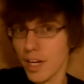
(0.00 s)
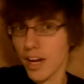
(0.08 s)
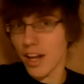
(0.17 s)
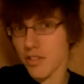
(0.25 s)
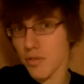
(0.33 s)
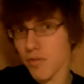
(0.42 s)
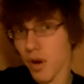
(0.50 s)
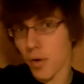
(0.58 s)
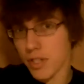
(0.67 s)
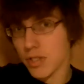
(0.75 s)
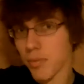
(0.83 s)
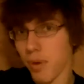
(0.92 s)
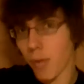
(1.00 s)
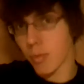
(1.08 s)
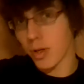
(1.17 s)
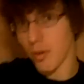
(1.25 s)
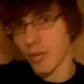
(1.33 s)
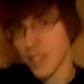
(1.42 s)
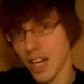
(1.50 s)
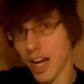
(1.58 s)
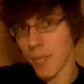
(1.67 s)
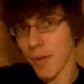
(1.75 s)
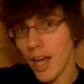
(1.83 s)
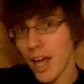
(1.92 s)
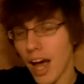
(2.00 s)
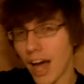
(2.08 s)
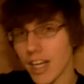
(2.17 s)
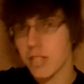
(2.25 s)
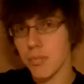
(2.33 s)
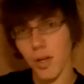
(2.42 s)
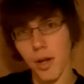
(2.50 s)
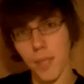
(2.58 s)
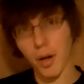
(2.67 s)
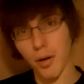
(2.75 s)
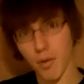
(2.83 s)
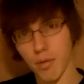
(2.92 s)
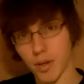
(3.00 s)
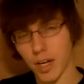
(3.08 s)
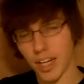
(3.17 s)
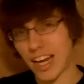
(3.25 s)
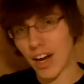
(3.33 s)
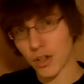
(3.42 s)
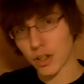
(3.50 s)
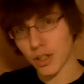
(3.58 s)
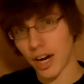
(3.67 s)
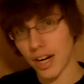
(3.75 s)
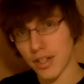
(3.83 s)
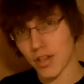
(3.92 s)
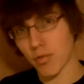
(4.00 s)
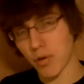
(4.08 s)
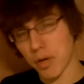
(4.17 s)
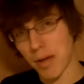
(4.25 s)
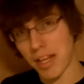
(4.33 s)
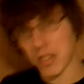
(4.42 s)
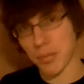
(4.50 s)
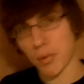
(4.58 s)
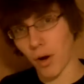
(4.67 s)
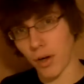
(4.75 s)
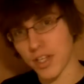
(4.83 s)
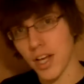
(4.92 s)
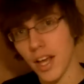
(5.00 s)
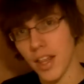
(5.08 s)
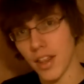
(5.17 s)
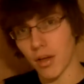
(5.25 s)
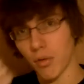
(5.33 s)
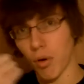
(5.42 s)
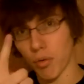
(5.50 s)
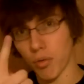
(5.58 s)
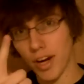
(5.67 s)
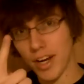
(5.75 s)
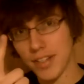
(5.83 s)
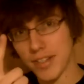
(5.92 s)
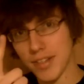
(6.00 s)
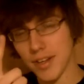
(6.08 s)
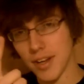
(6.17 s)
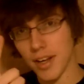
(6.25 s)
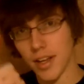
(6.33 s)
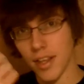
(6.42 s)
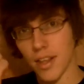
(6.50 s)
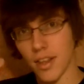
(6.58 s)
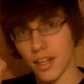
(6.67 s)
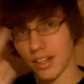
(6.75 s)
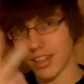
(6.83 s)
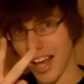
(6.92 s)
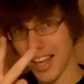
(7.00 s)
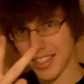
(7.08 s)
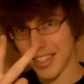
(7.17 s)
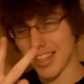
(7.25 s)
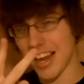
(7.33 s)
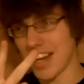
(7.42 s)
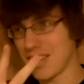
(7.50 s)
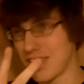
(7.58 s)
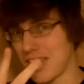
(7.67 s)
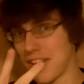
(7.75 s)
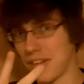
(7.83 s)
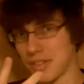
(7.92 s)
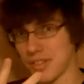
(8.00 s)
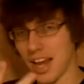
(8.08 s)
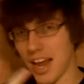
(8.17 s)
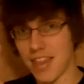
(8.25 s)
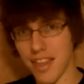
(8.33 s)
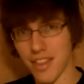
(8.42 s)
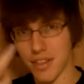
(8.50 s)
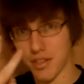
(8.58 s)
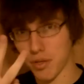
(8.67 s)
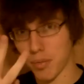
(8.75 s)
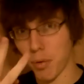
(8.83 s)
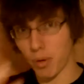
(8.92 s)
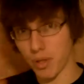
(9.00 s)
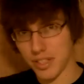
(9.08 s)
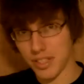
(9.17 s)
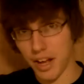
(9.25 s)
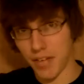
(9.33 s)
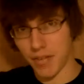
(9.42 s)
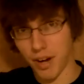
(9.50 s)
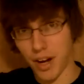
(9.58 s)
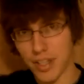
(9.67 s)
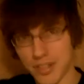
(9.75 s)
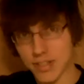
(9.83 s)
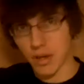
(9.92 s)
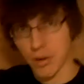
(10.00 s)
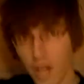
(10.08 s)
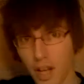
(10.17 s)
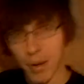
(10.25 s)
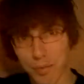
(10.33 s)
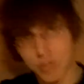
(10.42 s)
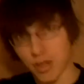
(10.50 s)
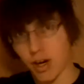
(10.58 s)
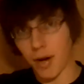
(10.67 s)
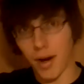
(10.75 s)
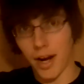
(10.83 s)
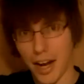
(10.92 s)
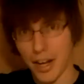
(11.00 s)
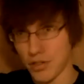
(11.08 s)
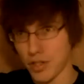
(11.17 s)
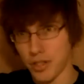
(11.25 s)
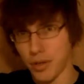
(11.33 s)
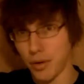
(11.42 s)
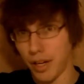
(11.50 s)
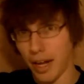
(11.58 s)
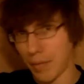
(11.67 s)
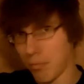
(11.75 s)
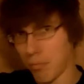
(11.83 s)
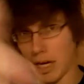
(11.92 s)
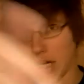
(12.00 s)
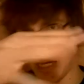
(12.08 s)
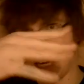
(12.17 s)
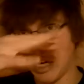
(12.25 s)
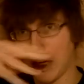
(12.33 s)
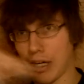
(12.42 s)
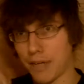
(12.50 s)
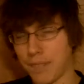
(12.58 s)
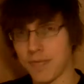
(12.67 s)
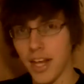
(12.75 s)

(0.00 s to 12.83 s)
I mean, as you've noticed probably over time, I split up my character guide into three basic parts: the growth rates, the classes and skills, and then the support stuff, right? So I'm sorry, my hands are just going like meh.